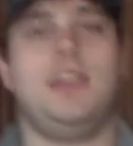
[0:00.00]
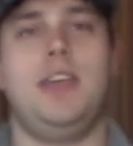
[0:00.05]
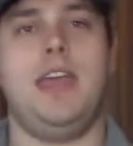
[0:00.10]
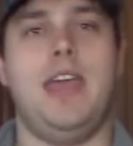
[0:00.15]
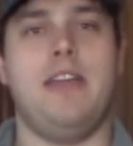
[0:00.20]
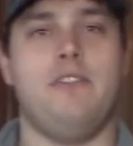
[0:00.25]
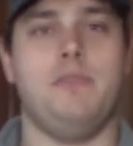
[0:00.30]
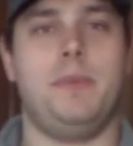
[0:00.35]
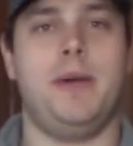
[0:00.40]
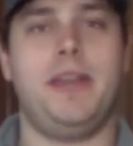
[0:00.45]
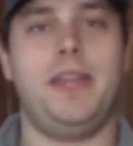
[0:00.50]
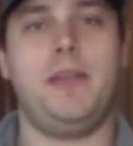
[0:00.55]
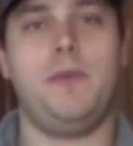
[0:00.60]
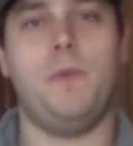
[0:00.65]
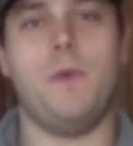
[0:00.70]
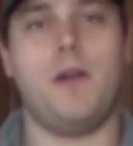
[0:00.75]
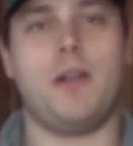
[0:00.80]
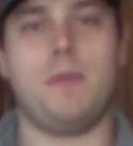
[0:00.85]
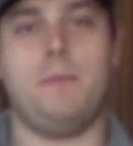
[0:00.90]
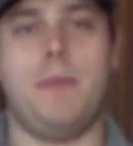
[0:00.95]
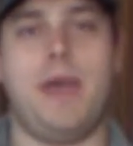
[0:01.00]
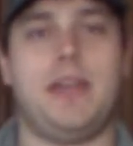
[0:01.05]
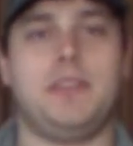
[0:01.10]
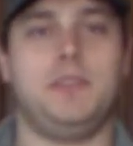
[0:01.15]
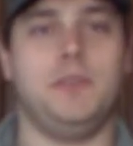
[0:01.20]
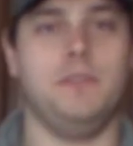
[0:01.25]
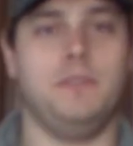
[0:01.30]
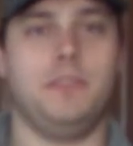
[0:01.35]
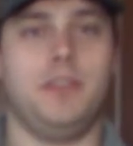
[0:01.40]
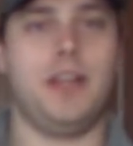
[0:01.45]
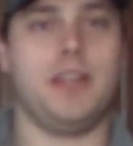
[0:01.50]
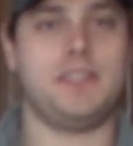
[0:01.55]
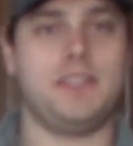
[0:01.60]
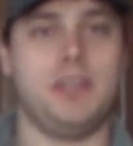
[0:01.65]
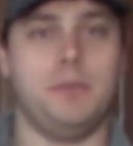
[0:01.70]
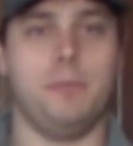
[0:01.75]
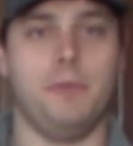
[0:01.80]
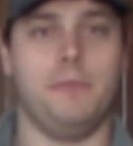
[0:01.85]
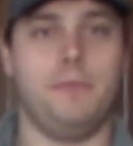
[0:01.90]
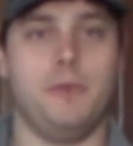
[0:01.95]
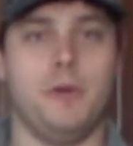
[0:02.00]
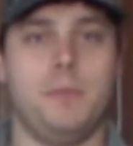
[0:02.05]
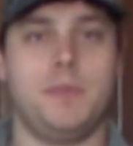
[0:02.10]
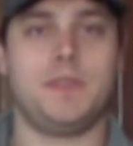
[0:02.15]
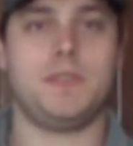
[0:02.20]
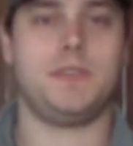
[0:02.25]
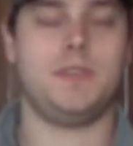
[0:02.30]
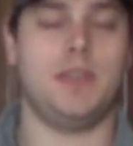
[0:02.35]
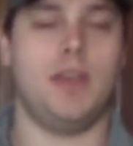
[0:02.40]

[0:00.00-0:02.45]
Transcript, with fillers: Hey everybody, welcome back to Velocity Performance.